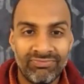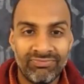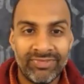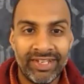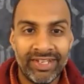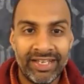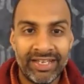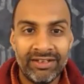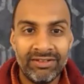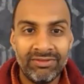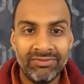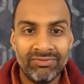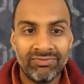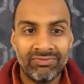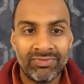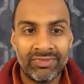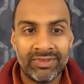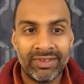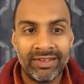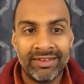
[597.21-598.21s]
Yeah.
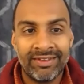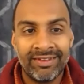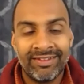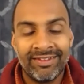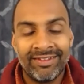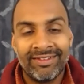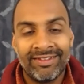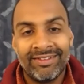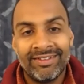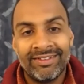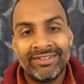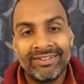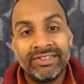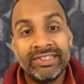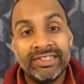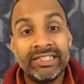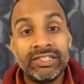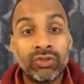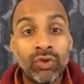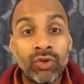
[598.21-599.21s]

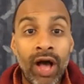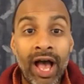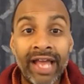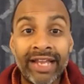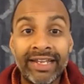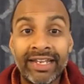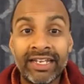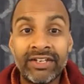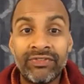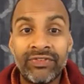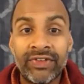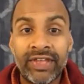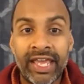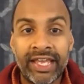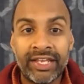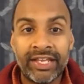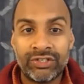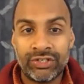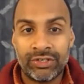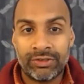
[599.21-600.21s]
This is called
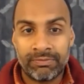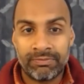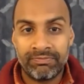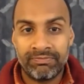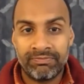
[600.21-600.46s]
identification.